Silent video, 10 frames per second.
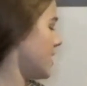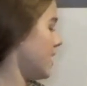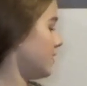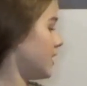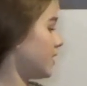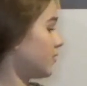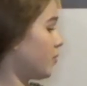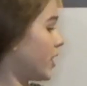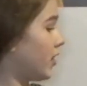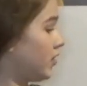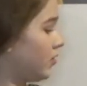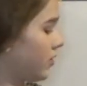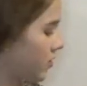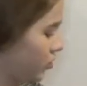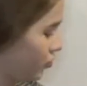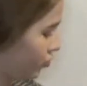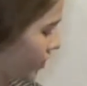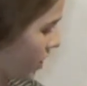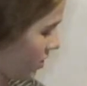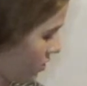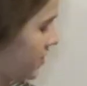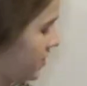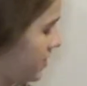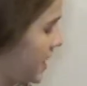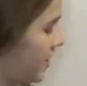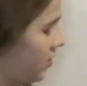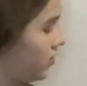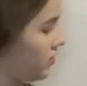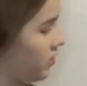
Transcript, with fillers: And that is where you're going to drill nail.